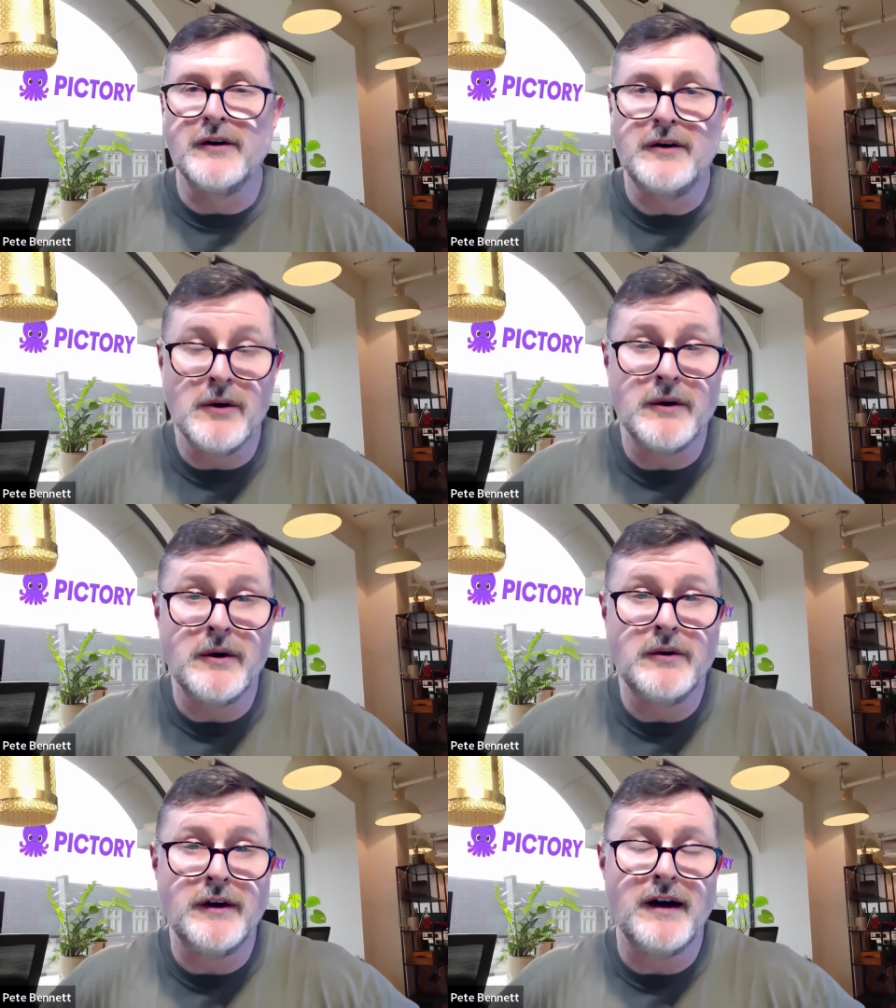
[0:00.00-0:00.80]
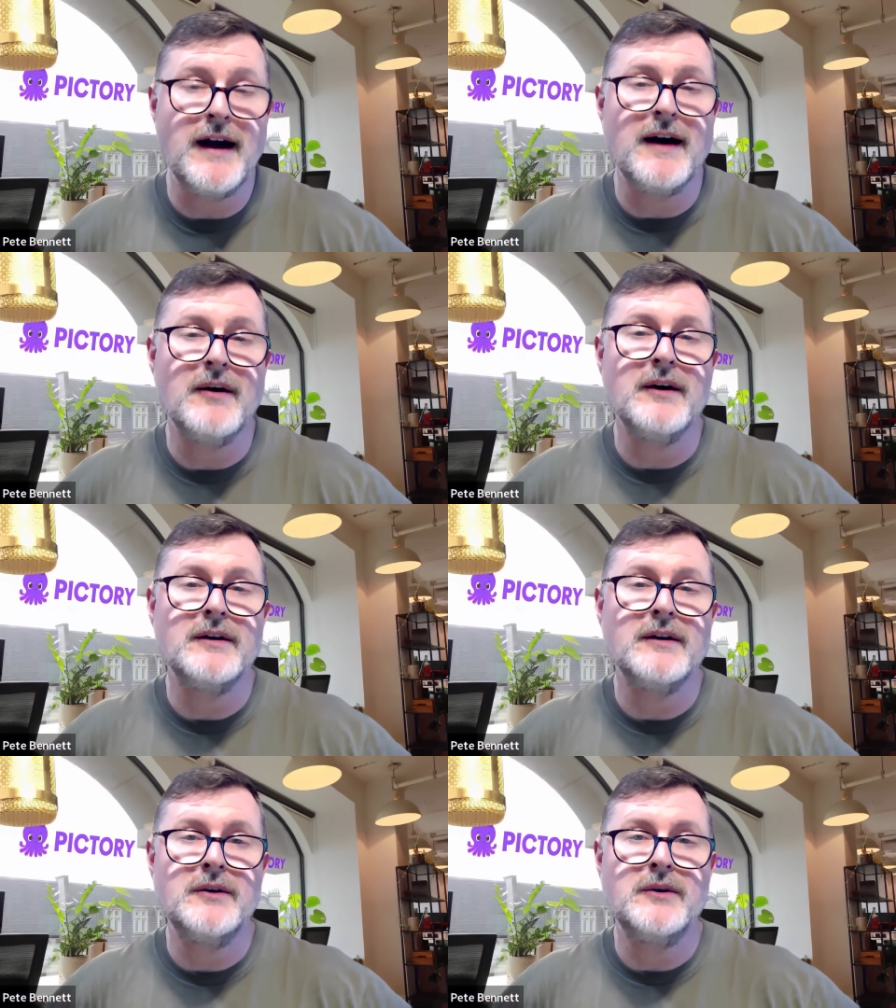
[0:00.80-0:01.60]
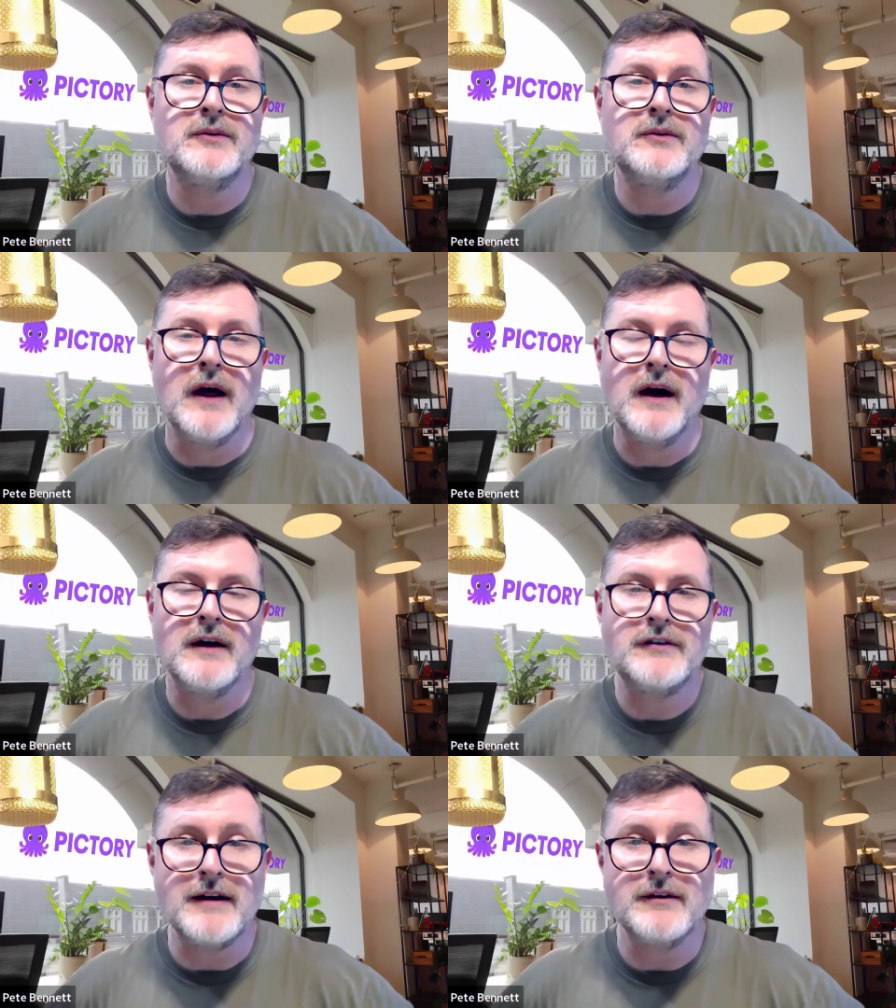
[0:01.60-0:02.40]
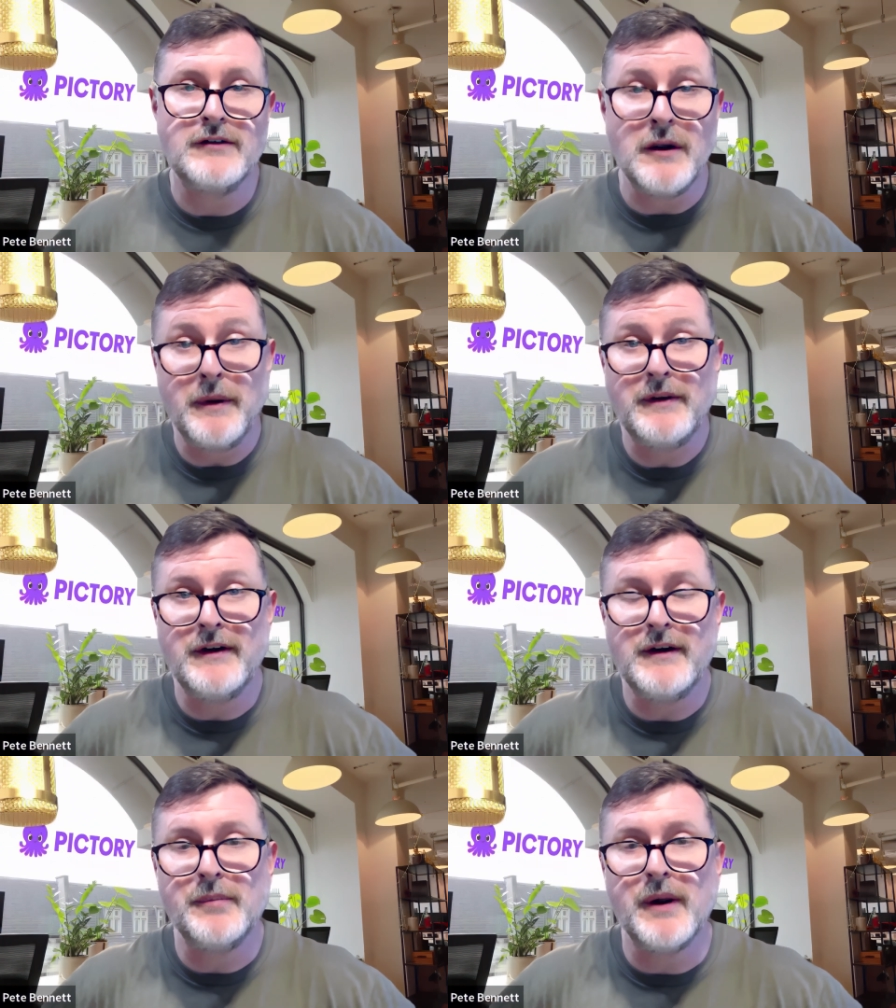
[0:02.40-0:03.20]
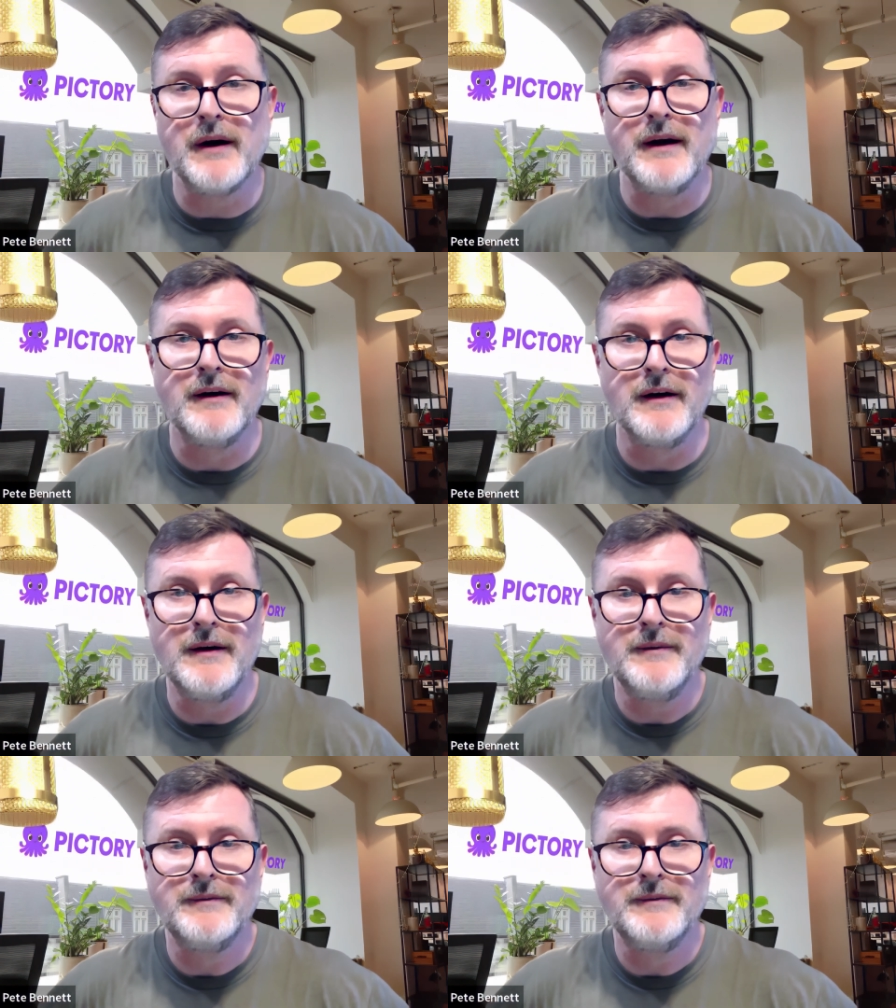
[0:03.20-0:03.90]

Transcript: you're using our new uh, ChatGPT plugin, are you?